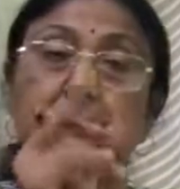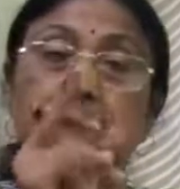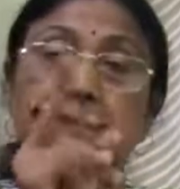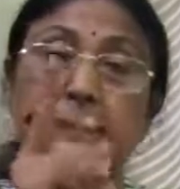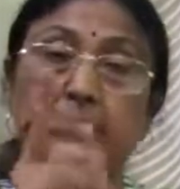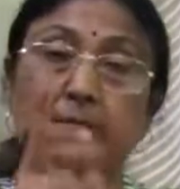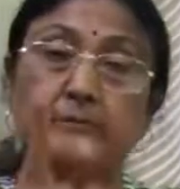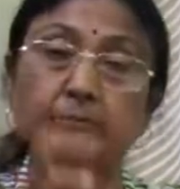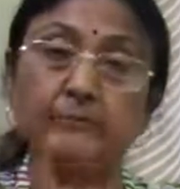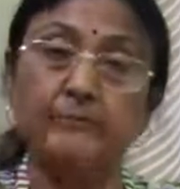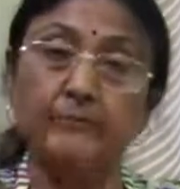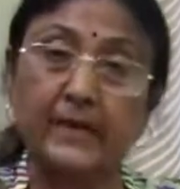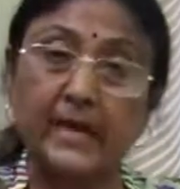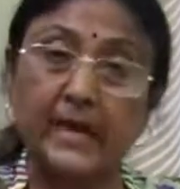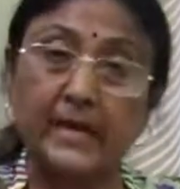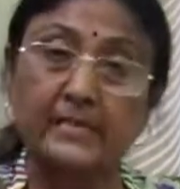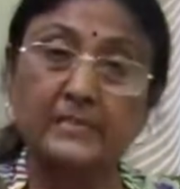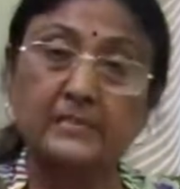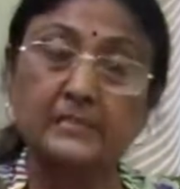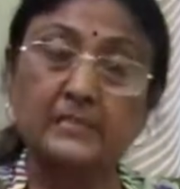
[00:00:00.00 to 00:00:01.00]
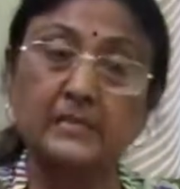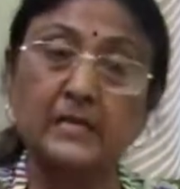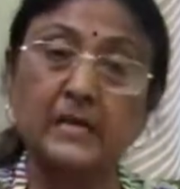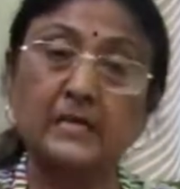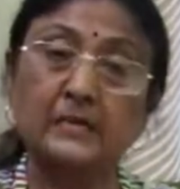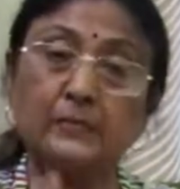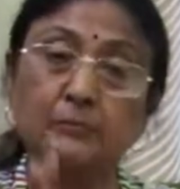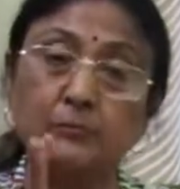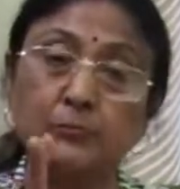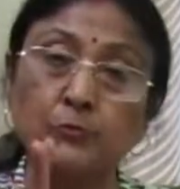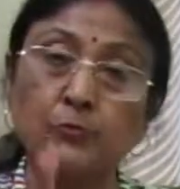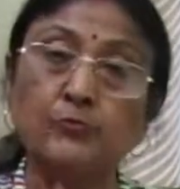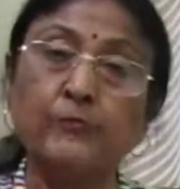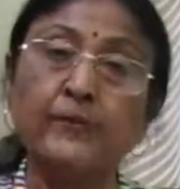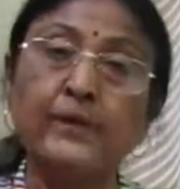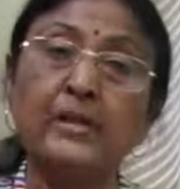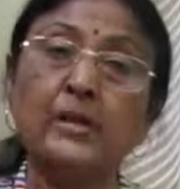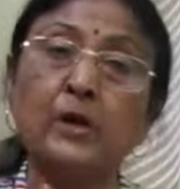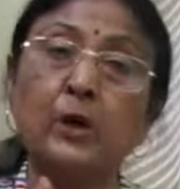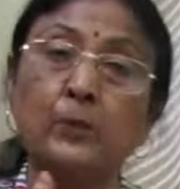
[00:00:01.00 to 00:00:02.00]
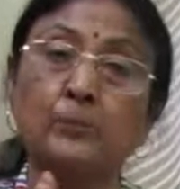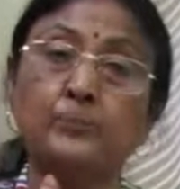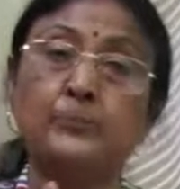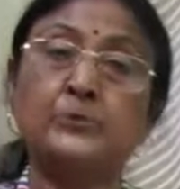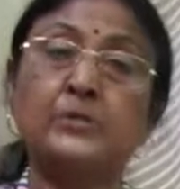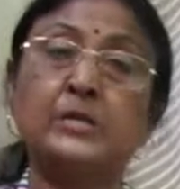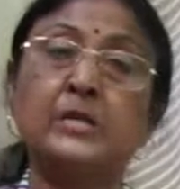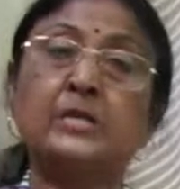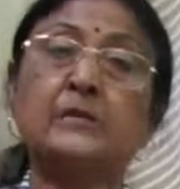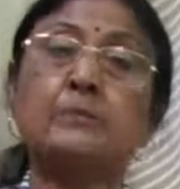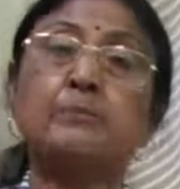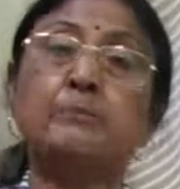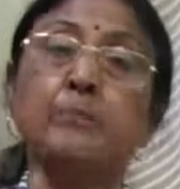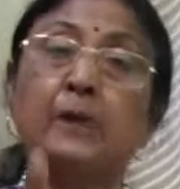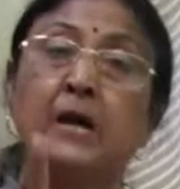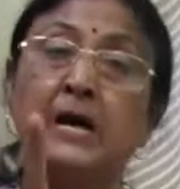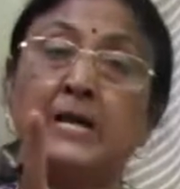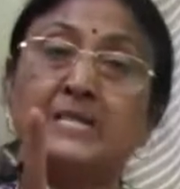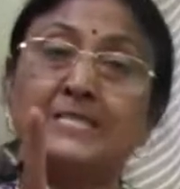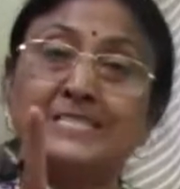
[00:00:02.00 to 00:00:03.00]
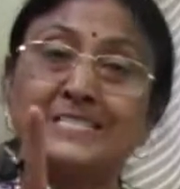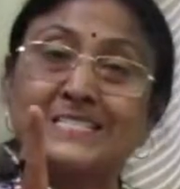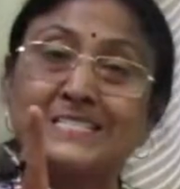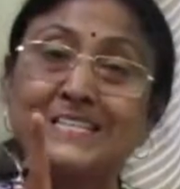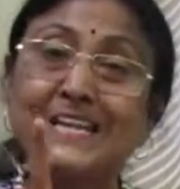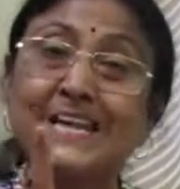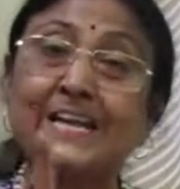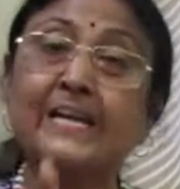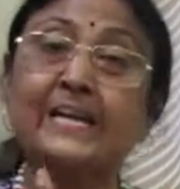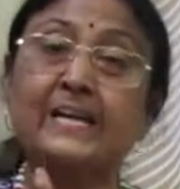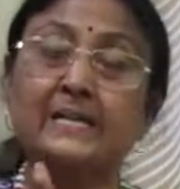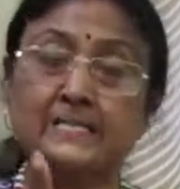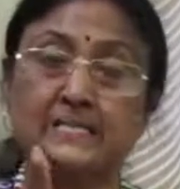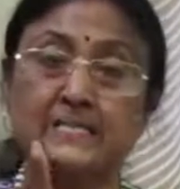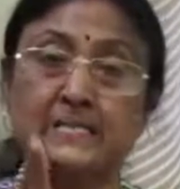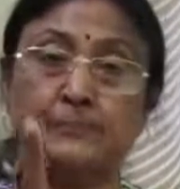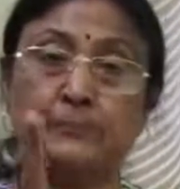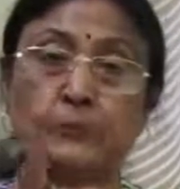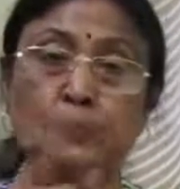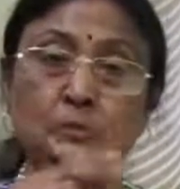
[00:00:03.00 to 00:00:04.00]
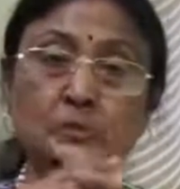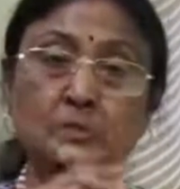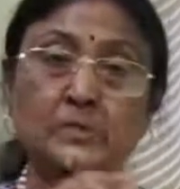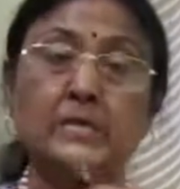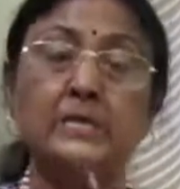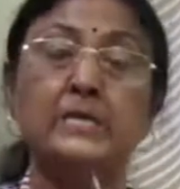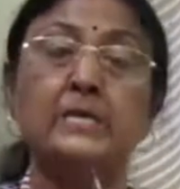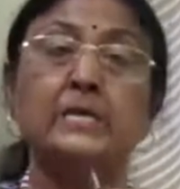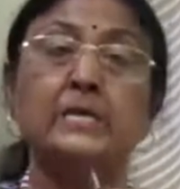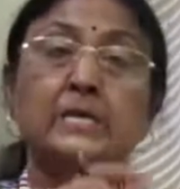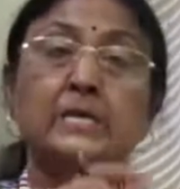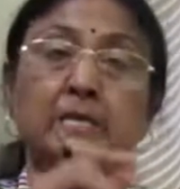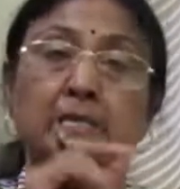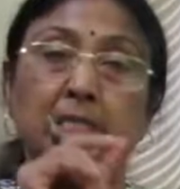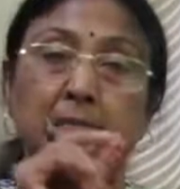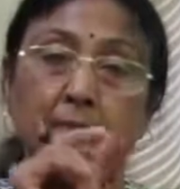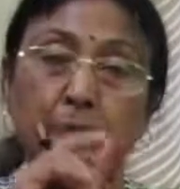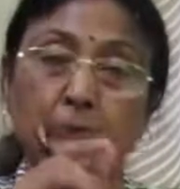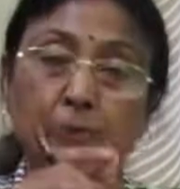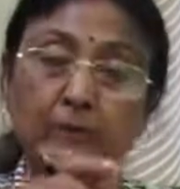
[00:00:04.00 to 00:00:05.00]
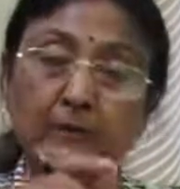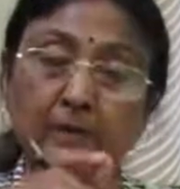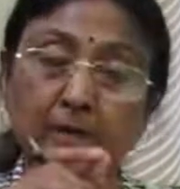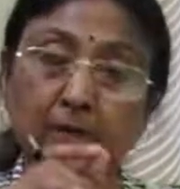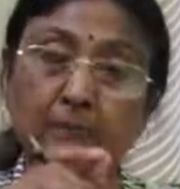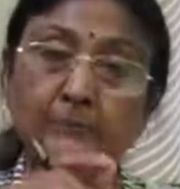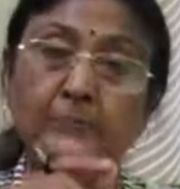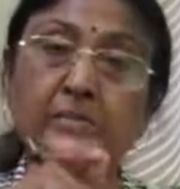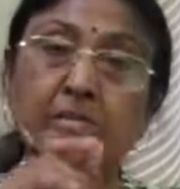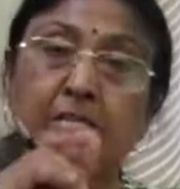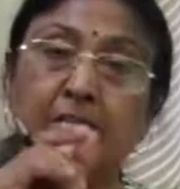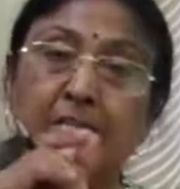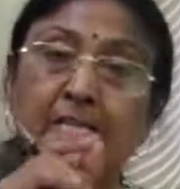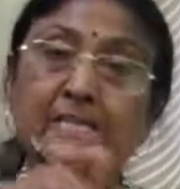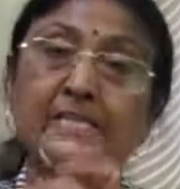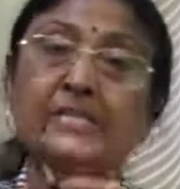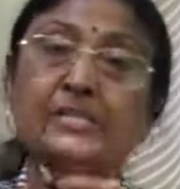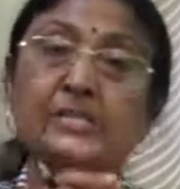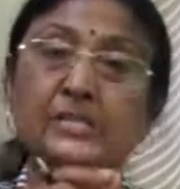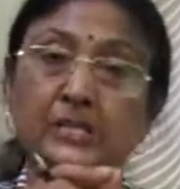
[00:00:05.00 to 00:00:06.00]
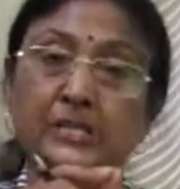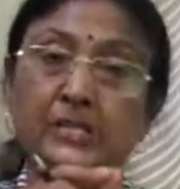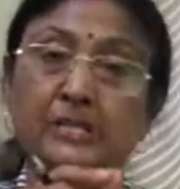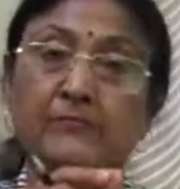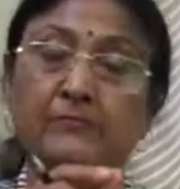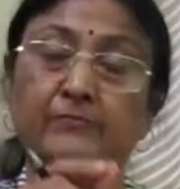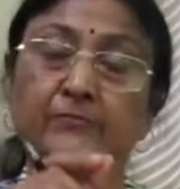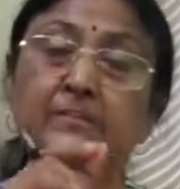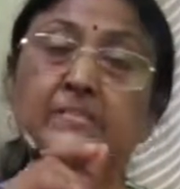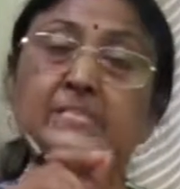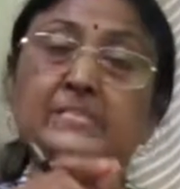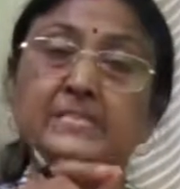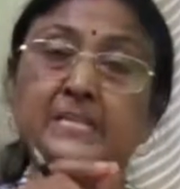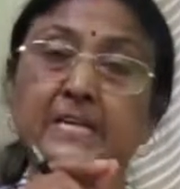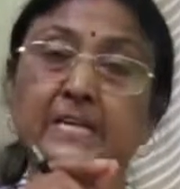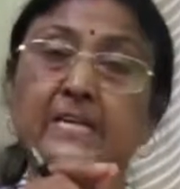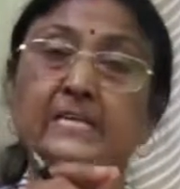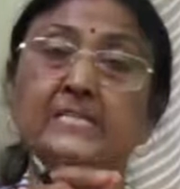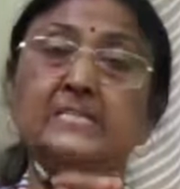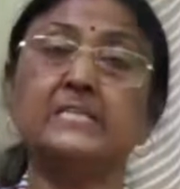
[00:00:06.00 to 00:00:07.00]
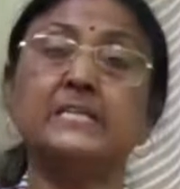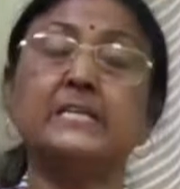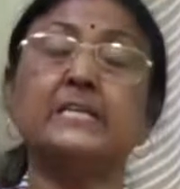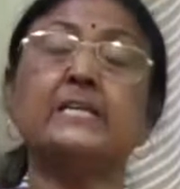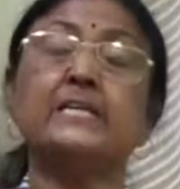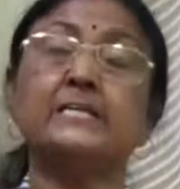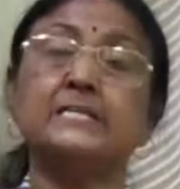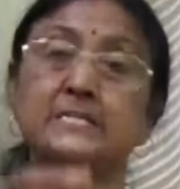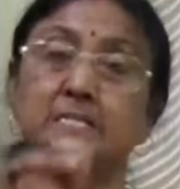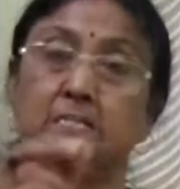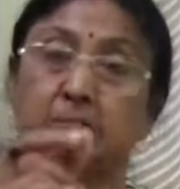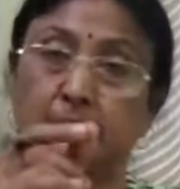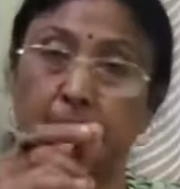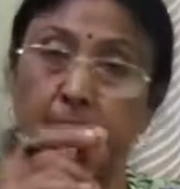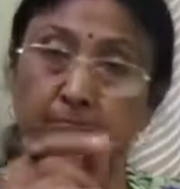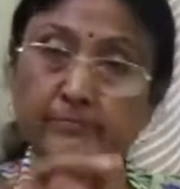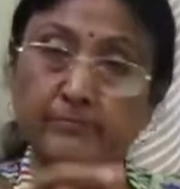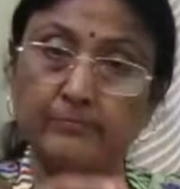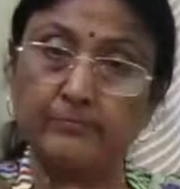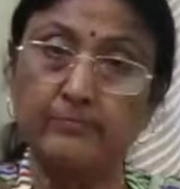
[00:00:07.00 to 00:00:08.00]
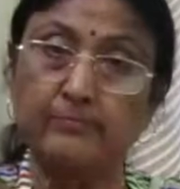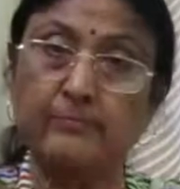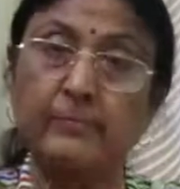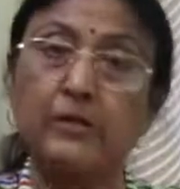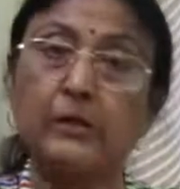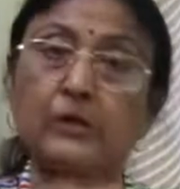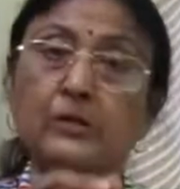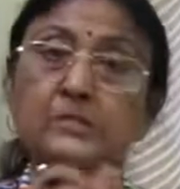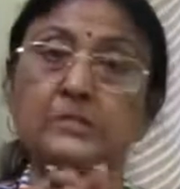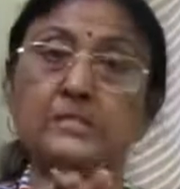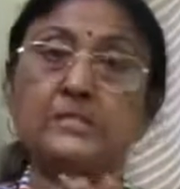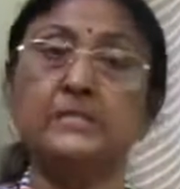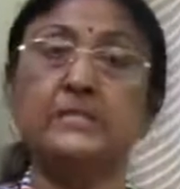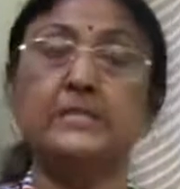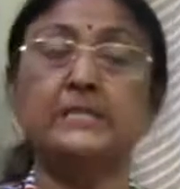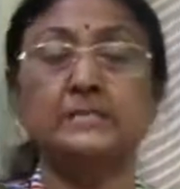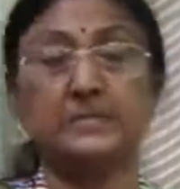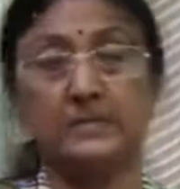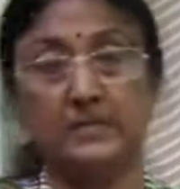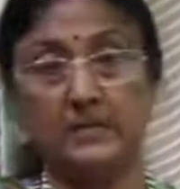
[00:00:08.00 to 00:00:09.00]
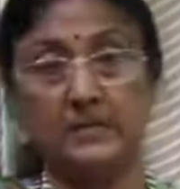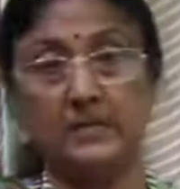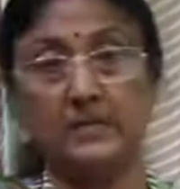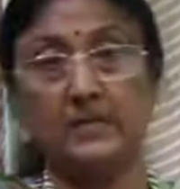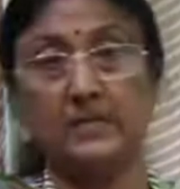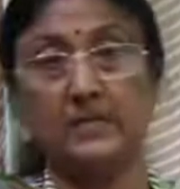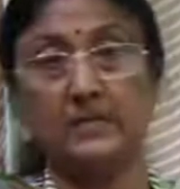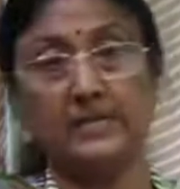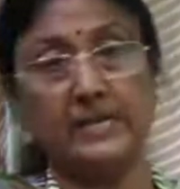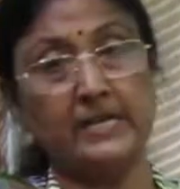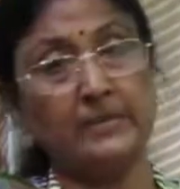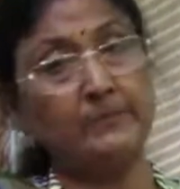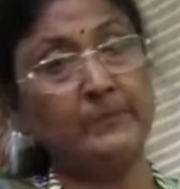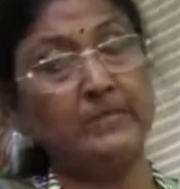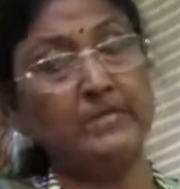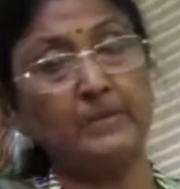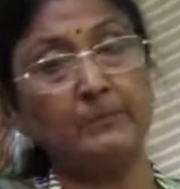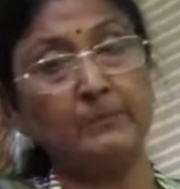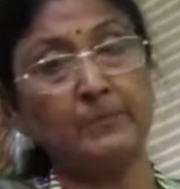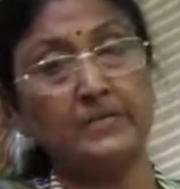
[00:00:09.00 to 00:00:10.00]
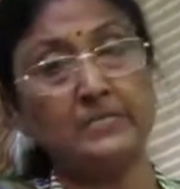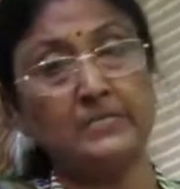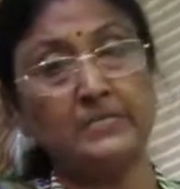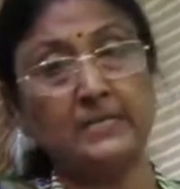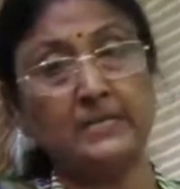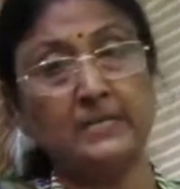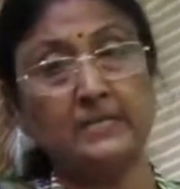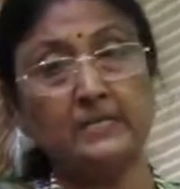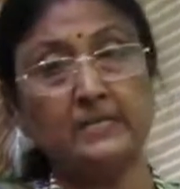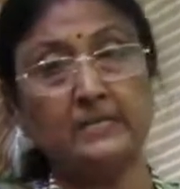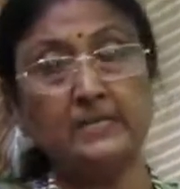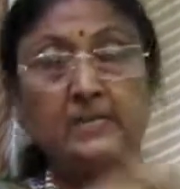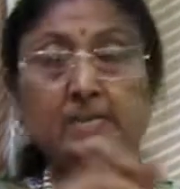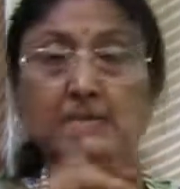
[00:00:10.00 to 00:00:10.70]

Then that moving object per second, suppose the moving object initial first second is velocity is 10 meter per second,